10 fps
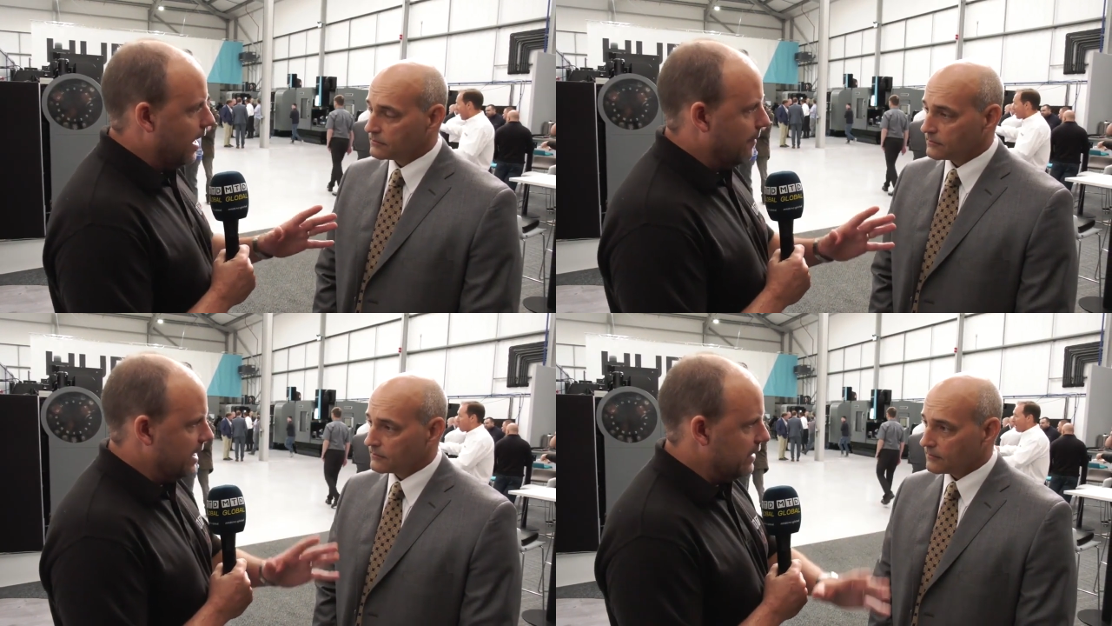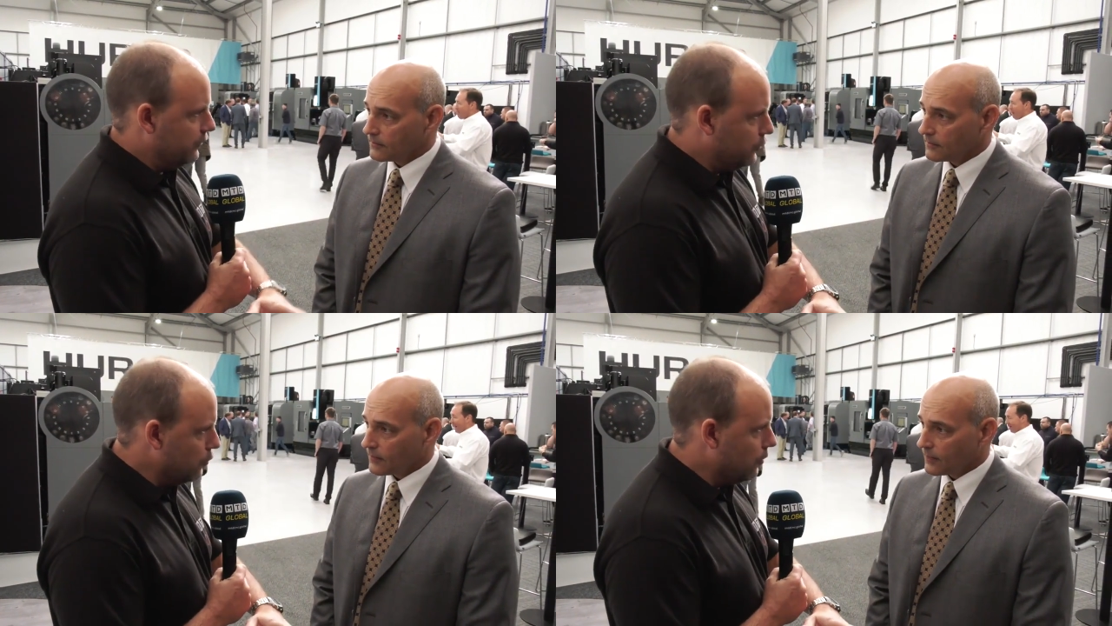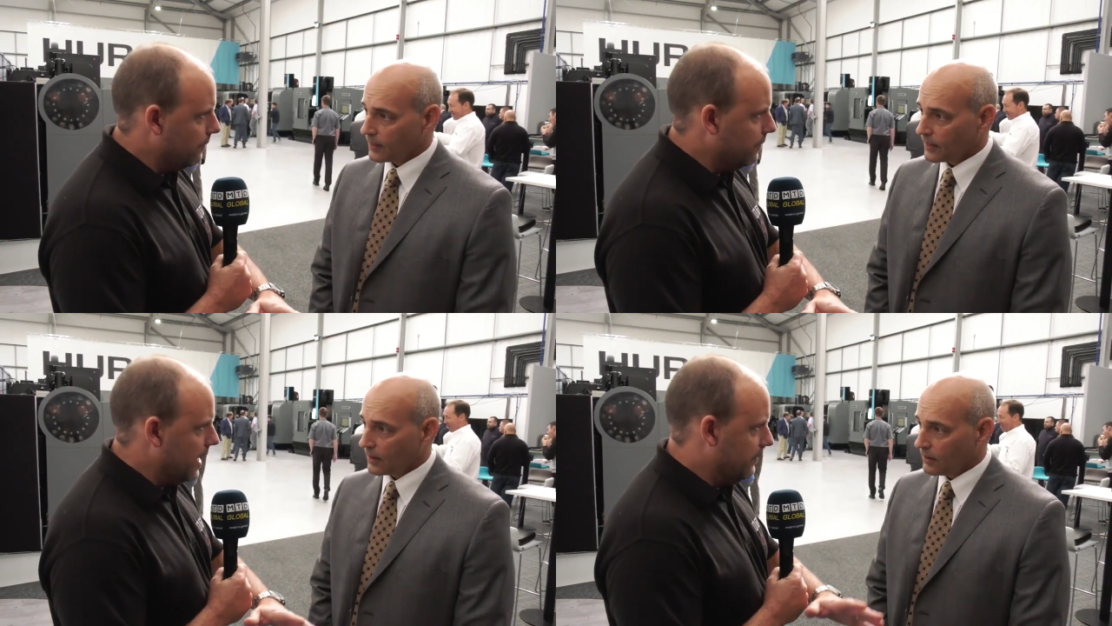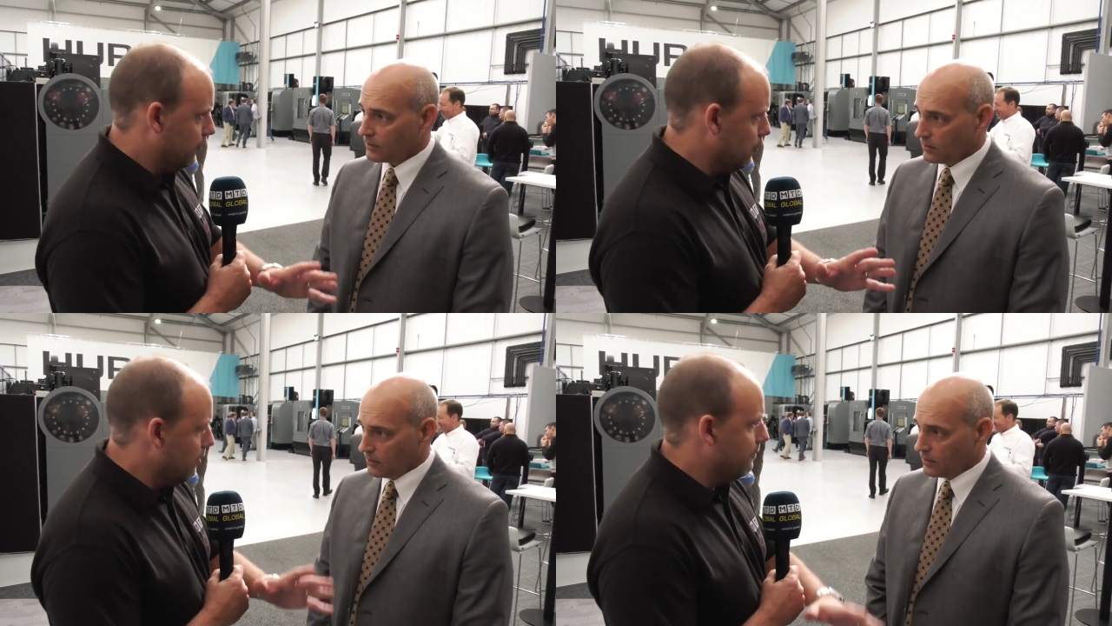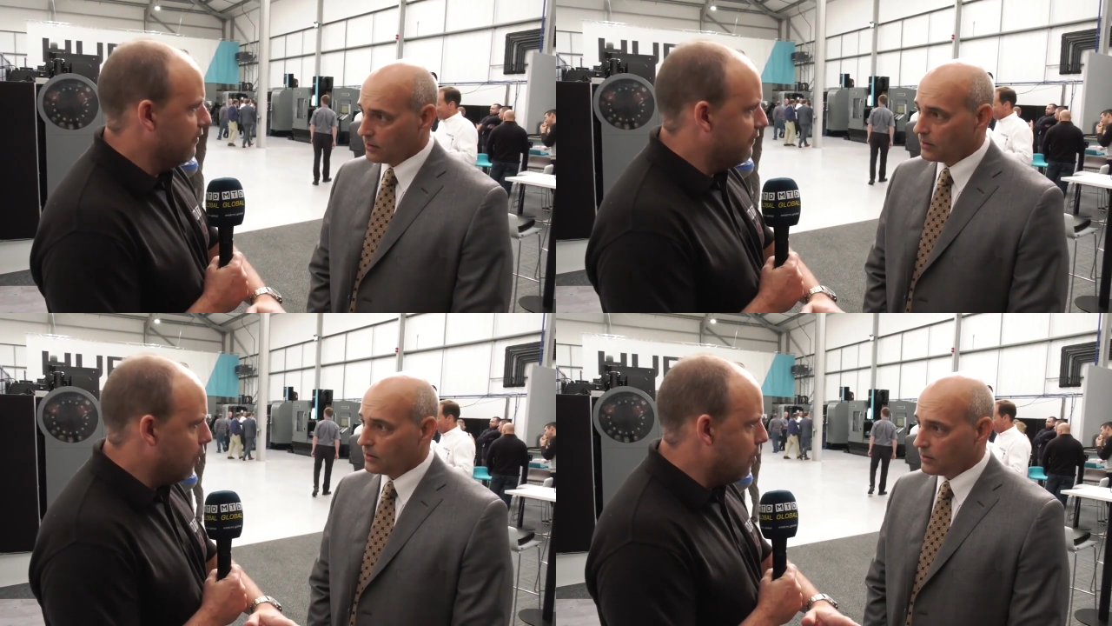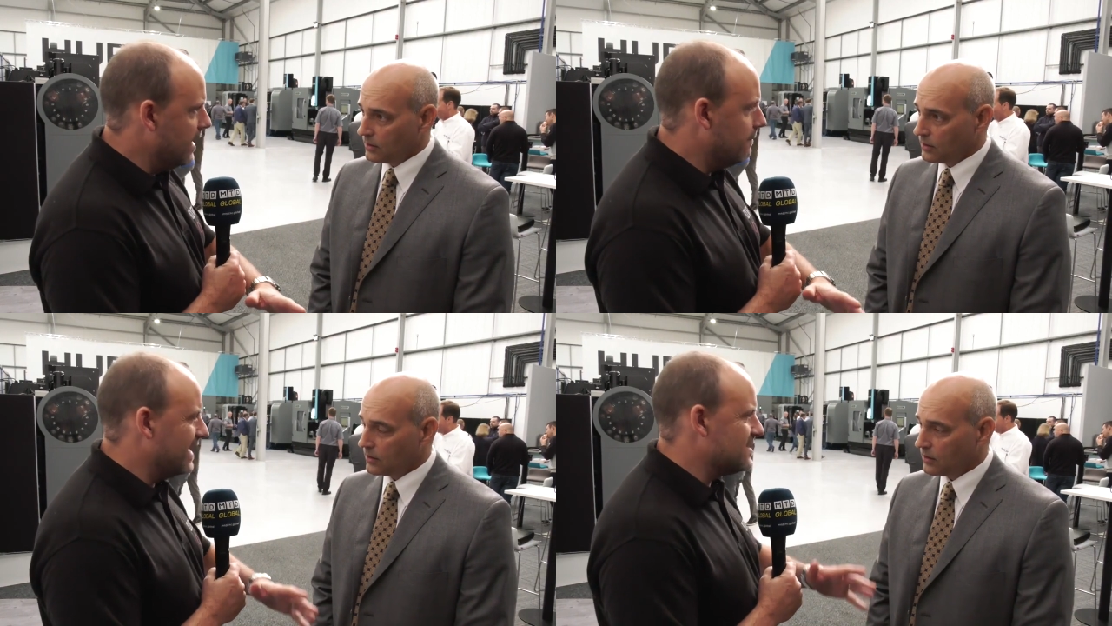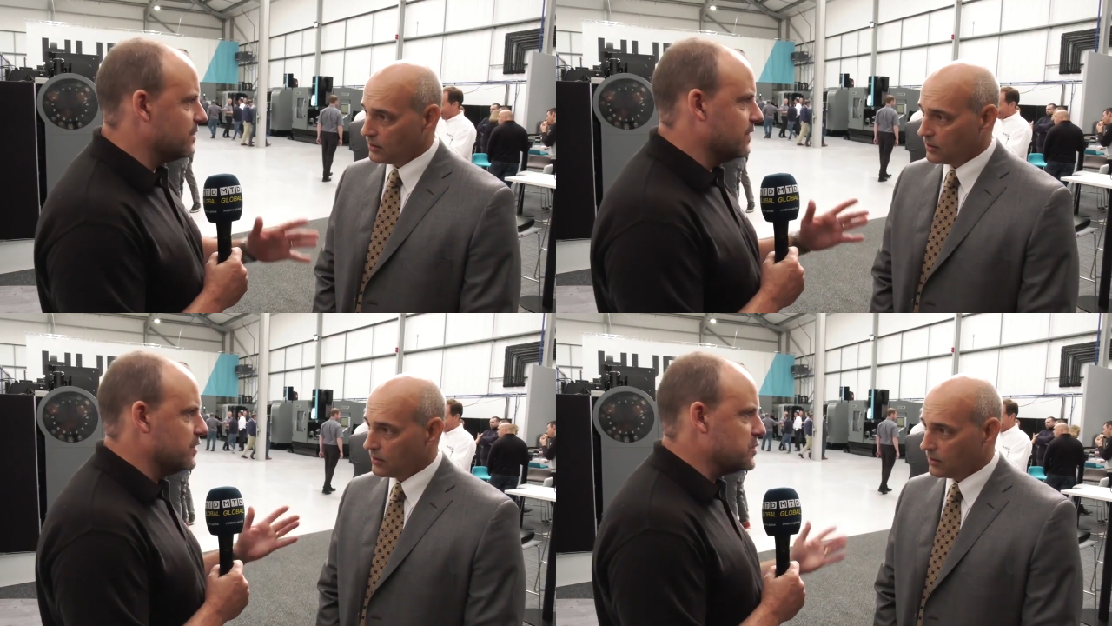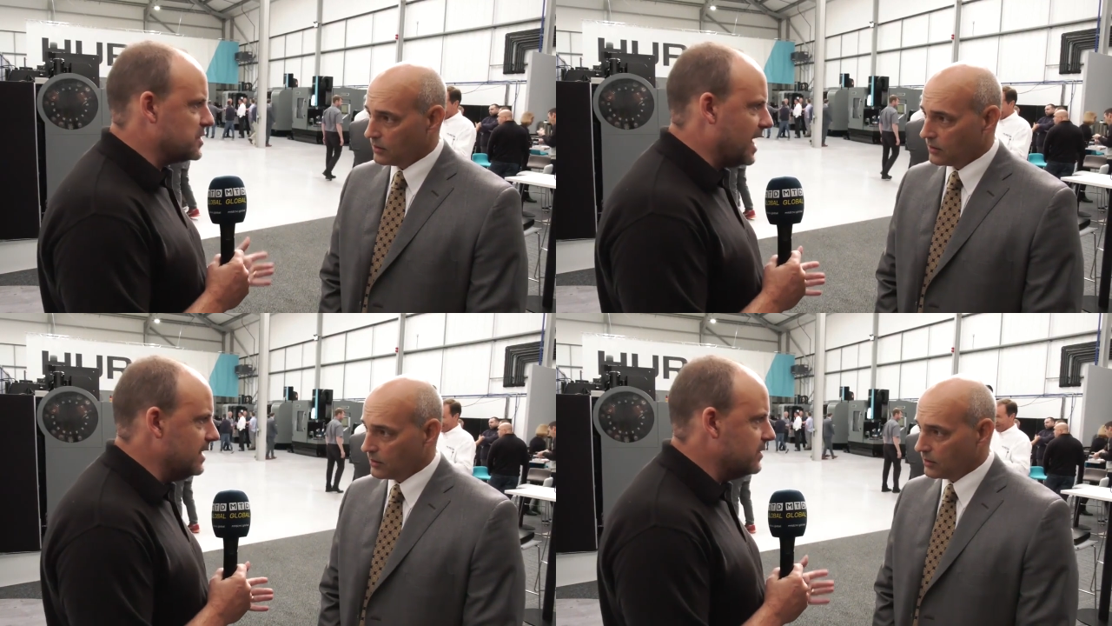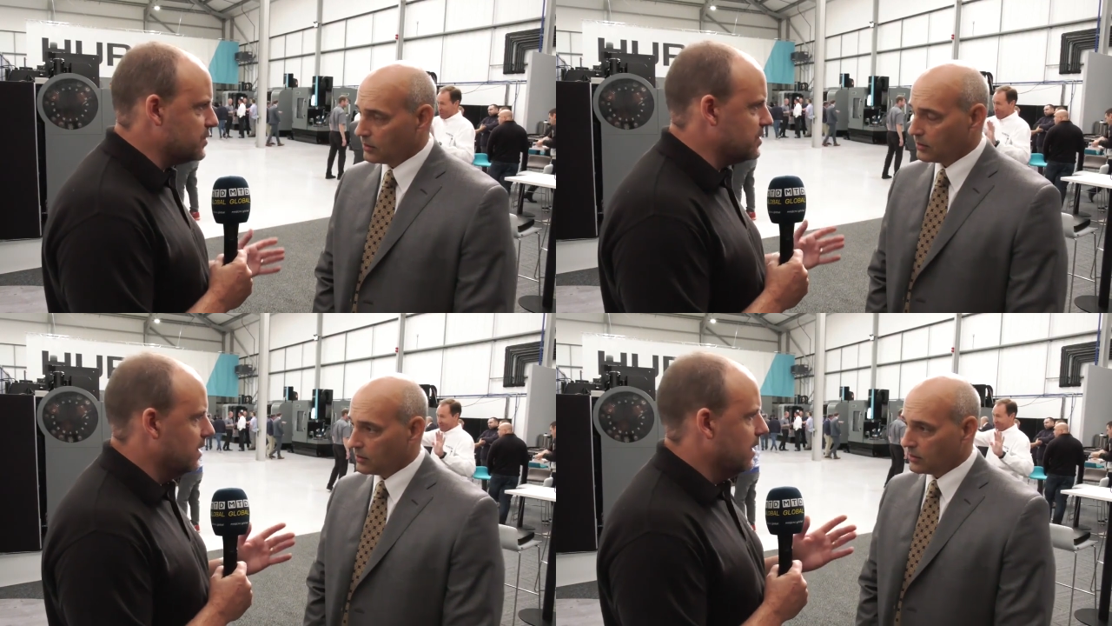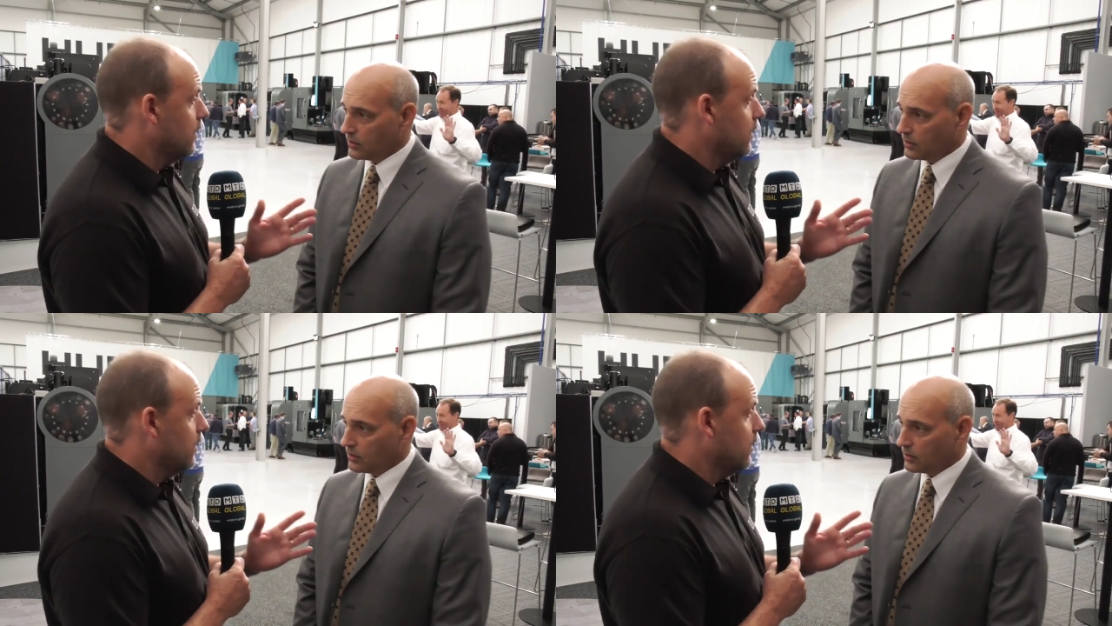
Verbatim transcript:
Speaker 1: I mean, is Europe is Europe performing better than the States?